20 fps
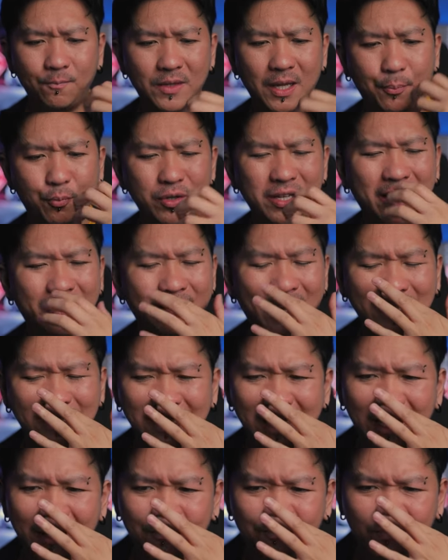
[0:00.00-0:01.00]
Dia punya
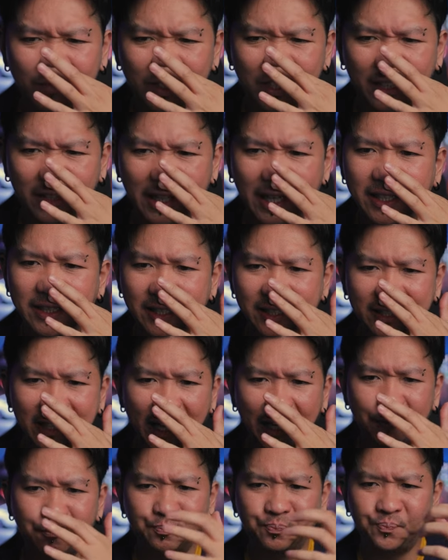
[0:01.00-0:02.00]
rasa, the taste is
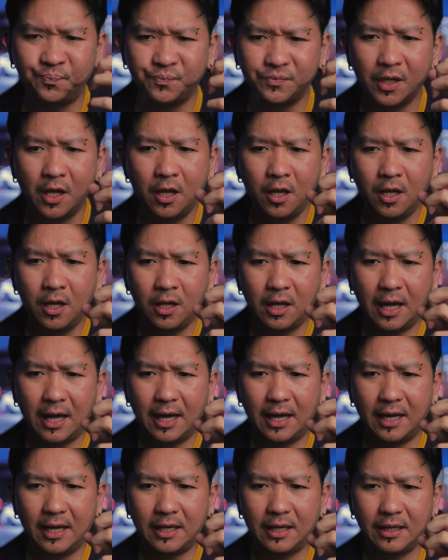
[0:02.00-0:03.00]
like
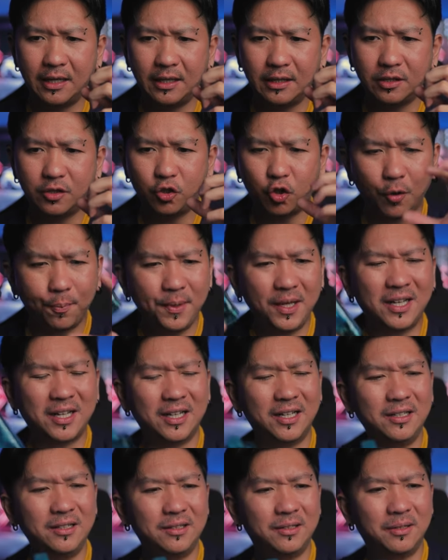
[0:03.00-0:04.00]
uh,
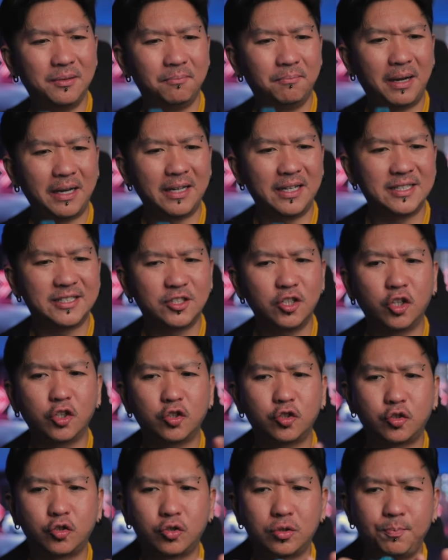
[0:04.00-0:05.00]
tropical, but it's not
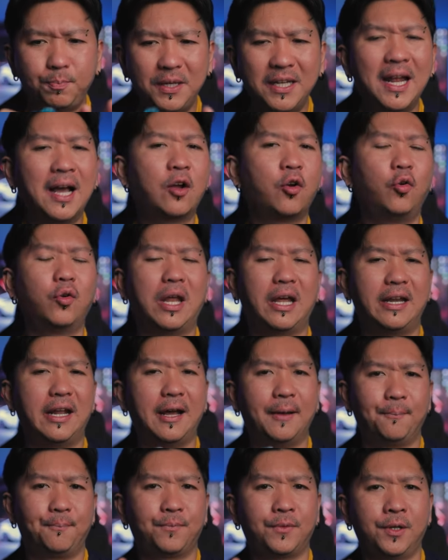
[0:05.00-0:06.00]
pina
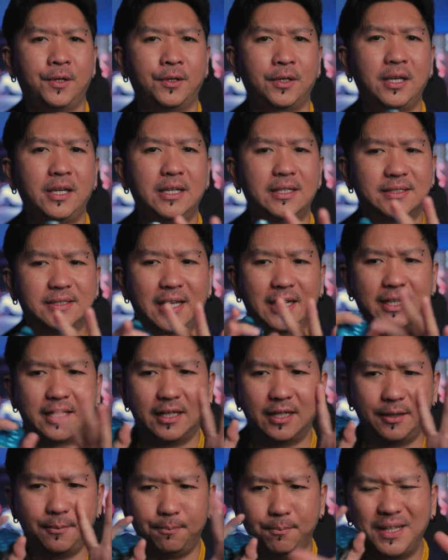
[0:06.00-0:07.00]
colada. Okay, it's like
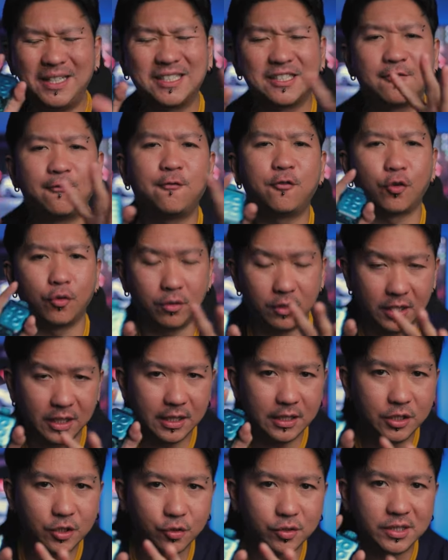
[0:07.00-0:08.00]
a mixed fruit
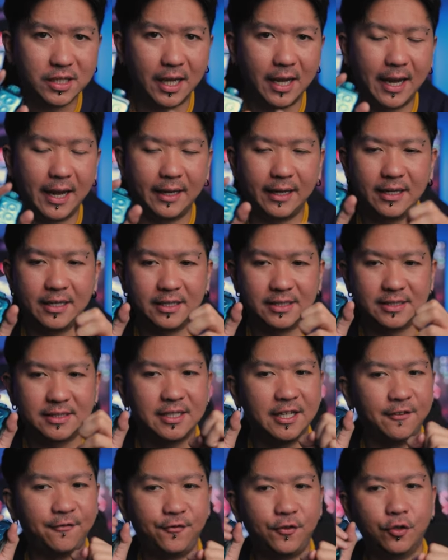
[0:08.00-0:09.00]
e-juice lah, and then it's
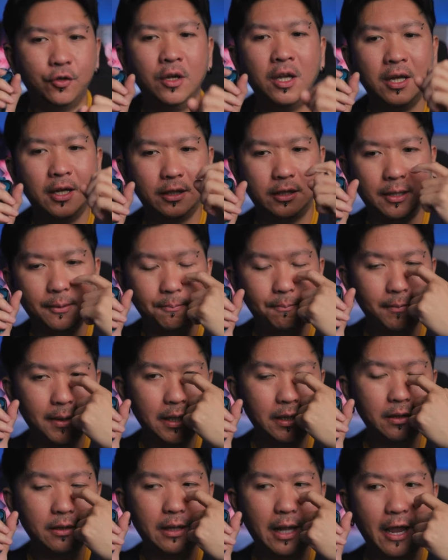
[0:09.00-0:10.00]
give you the
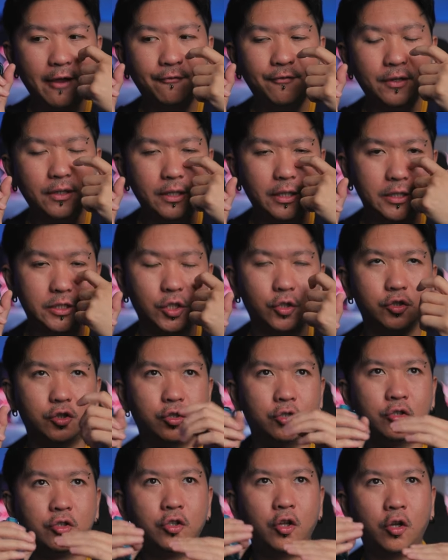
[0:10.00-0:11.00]
min level is
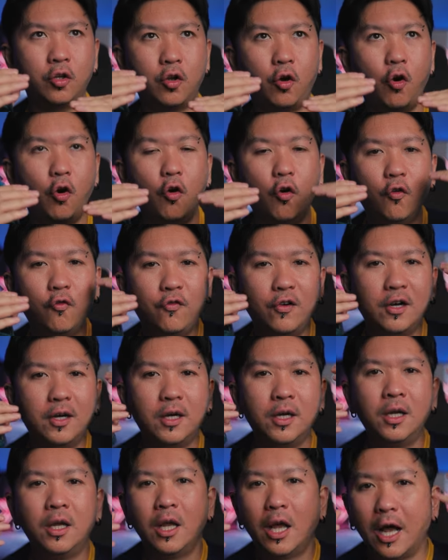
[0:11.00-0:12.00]
also not
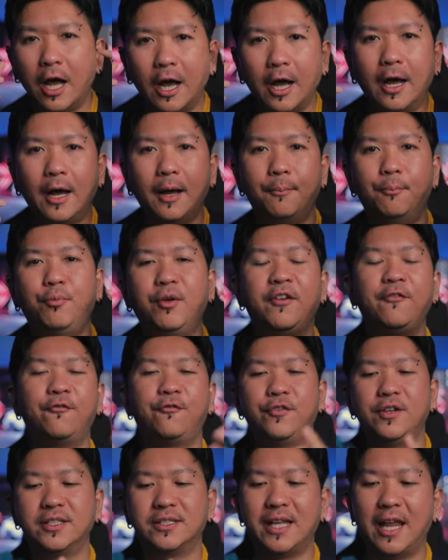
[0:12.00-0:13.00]
over uh, brain
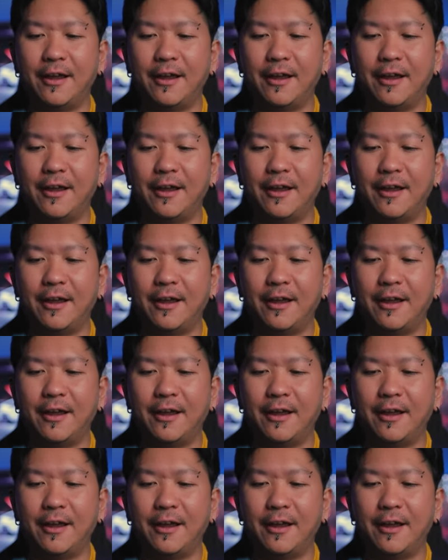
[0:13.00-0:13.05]
freeze